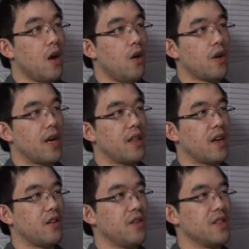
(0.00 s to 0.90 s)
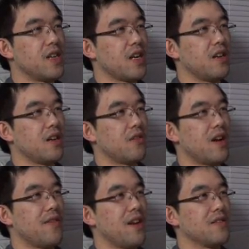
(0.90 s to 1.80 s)
Oh, okay, thank goodness I cannot
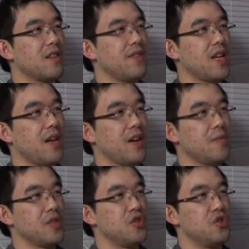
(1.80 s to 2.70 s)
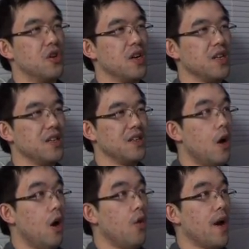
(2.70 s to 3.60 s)
grab it. I was gonna be like, am I gonna be stuck?
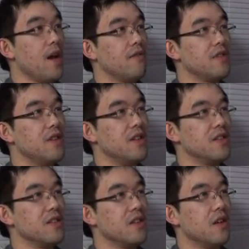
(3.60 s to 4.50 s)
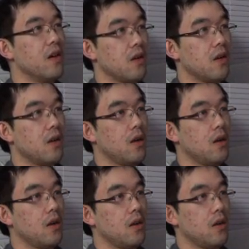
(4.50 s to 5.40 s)
Oh, hey, what's this? When you
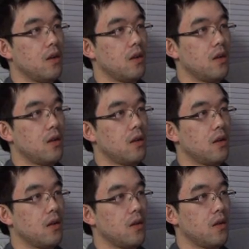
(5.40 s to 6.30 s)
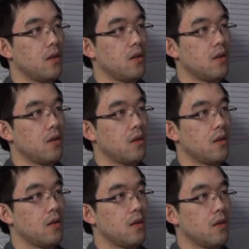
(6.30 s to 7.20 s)
find a seed, you can change
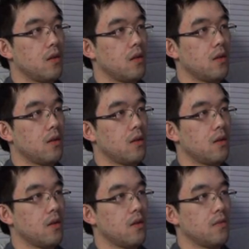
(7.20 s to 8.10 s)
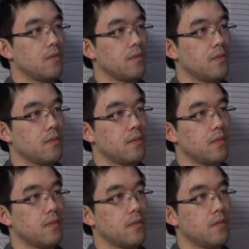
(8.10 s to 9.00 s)
its color by pressing your seed
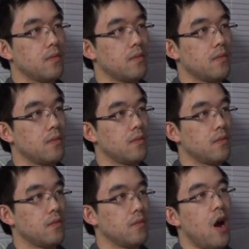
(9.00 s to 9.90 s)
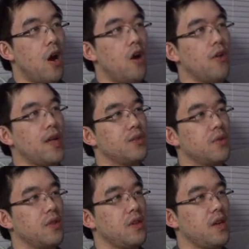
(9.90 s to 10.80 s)
color button. Oh, that's
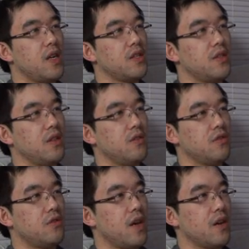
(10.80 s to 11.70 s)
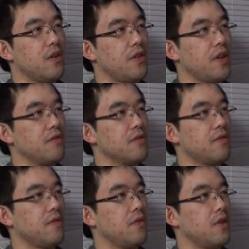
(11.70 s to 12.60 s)
what the uh, little triangle thing was
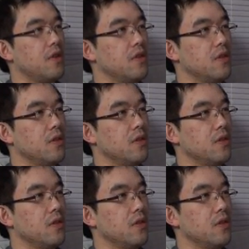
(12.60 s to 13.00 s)
for.